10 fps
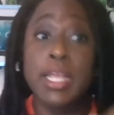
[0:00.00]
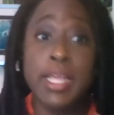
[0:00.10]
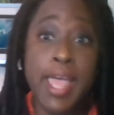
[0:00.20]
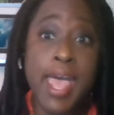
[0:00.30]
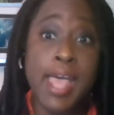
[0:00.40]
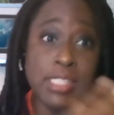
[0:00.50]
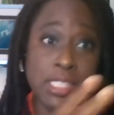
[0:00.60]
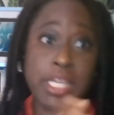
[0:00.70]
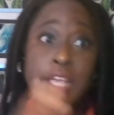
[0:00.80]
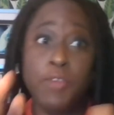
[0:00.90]
yeah,
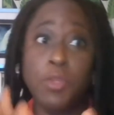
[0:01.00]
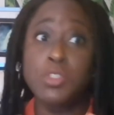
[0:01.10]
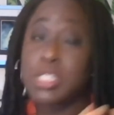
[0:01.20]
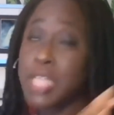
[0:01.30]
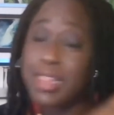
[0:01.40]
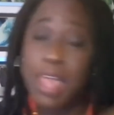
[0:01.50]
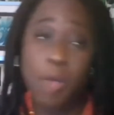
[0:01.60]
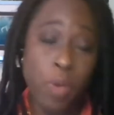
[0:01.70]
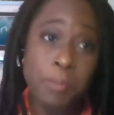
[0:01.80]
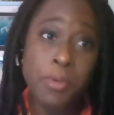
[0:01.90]
see, if you just had that
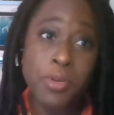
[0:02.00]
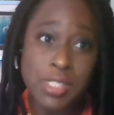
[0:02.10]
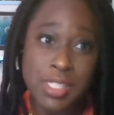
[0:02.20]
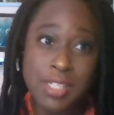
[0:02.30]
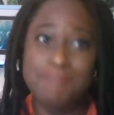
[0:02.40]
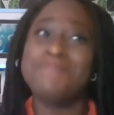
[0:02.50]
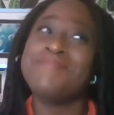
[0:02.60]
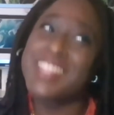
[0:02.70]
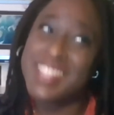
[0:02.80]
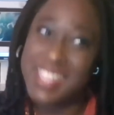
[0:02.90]
1 person,
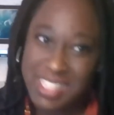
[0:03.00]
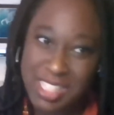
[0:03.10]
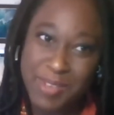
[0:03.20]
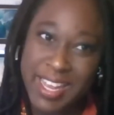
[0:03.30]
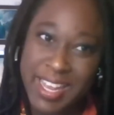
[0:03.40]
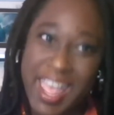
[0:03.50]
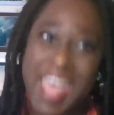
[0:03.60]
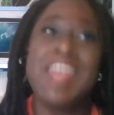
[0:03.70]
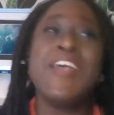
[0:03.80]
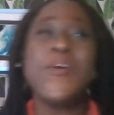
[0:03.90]
this is what you
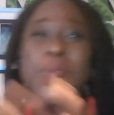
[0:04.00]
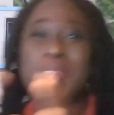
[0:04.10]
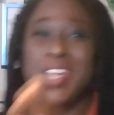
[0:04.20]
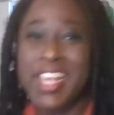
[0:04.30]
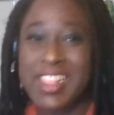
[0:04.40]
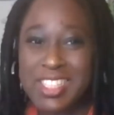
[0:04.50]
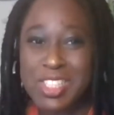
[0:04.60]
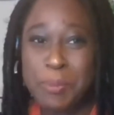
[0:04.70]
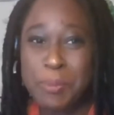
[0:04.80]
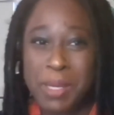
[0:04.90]
get. When you get the
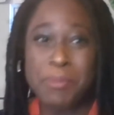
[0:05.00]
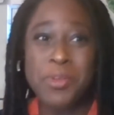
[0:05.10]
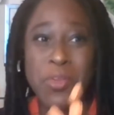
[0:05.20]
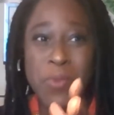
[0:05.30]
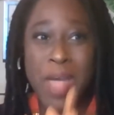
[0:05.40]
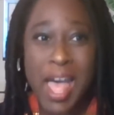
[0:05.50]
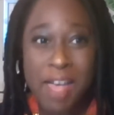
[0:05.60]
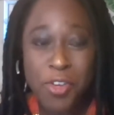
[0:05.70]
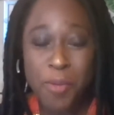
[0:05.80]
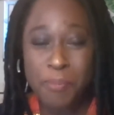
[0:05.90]
2 people, you
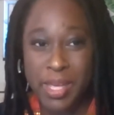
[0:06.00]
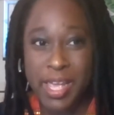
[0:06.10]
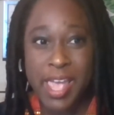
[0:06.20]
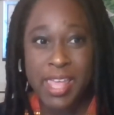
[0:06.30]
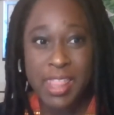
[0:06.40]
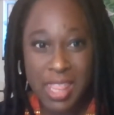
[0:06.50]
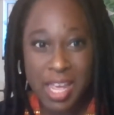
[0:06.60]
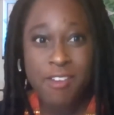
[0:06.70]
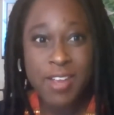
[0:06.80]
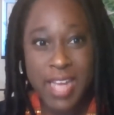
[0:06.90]
have your BA
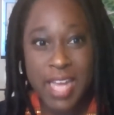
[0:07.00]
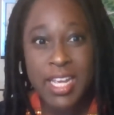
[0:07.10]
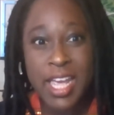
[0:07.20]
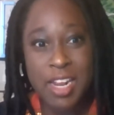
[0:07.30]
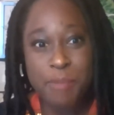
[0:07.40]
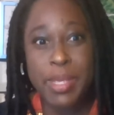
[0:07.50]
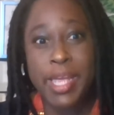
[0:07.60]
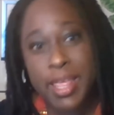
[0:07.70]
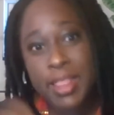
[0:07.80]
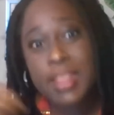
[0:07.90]
there, a dedicated
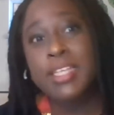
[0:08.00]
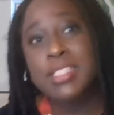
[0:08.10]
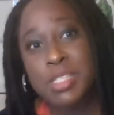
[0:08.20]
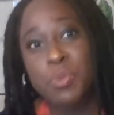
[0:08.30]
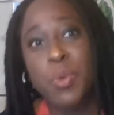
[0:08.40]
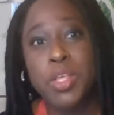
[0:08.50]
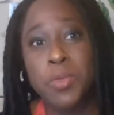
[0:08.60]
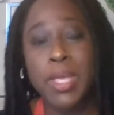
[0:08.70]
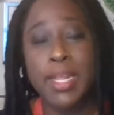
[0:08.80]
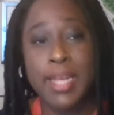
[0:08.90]
BA, this is what
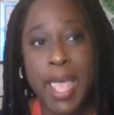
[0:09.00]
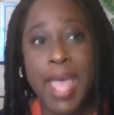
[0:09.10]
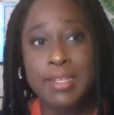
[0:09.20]
you can get.